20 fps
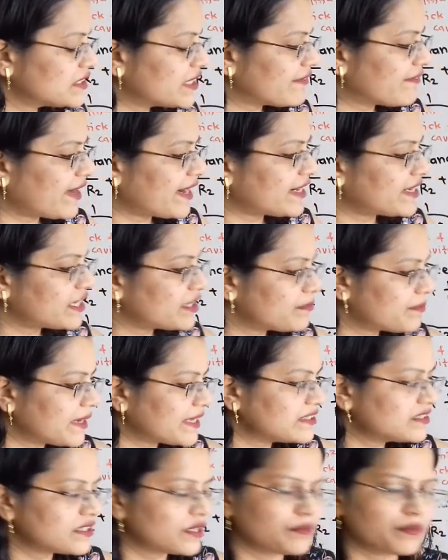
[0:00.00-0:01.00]
divided
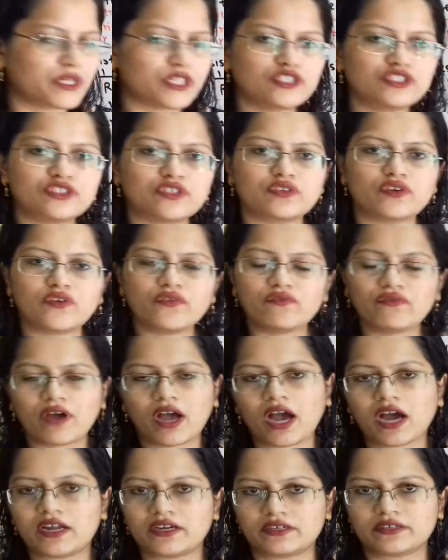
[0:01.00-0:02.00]
by summation of
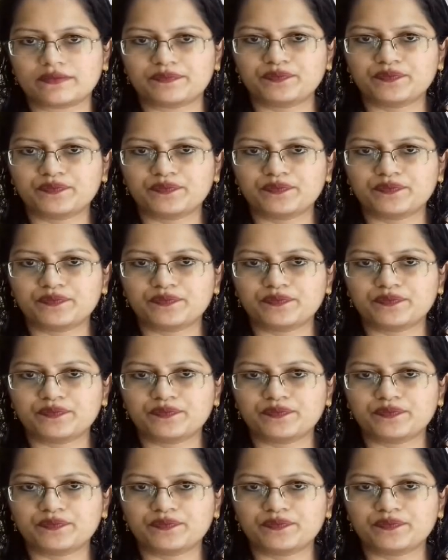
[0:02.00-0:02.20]
R.